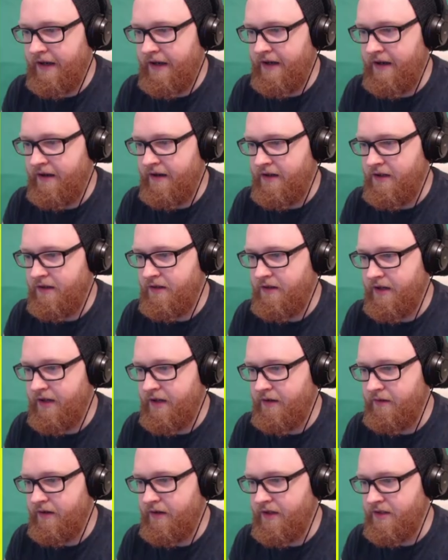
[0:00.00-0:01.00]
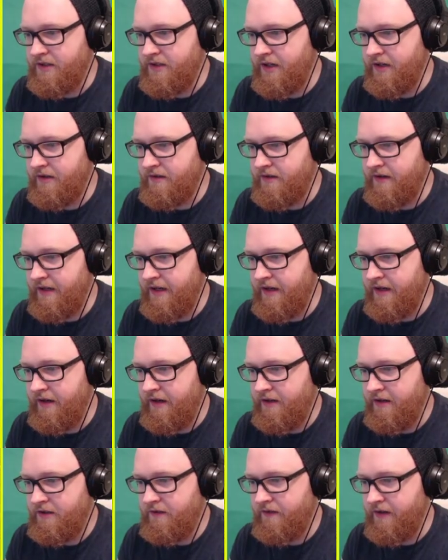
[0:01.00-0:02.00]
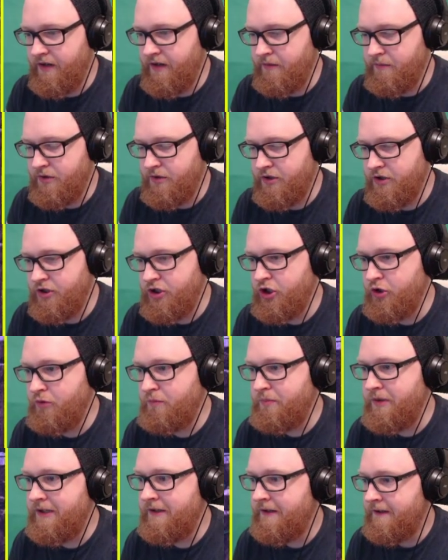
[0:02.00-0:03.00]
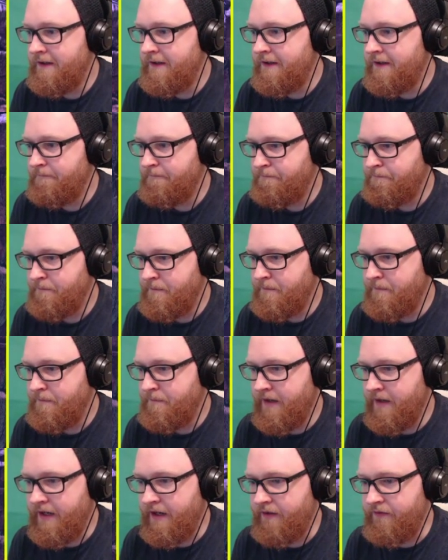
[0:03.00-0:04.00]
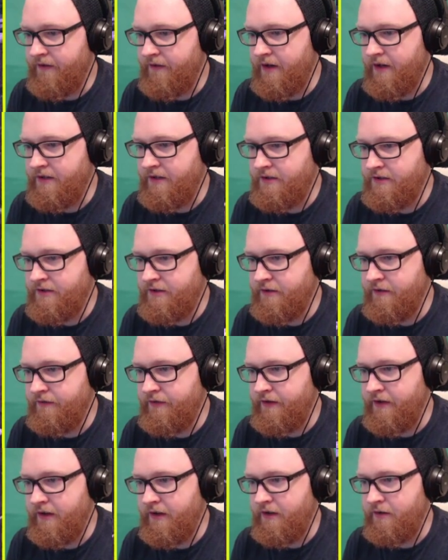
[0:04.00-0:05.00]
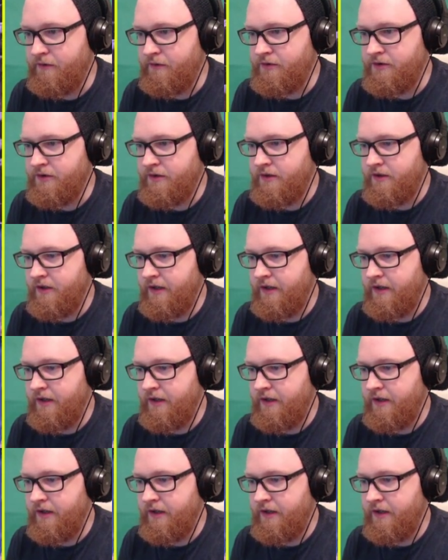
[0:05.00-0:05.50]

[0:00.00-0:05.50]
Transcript: Ha! You think I'm going to touch that? Do you think I'm stupid? Okay, fine. Let's just do it for the lols.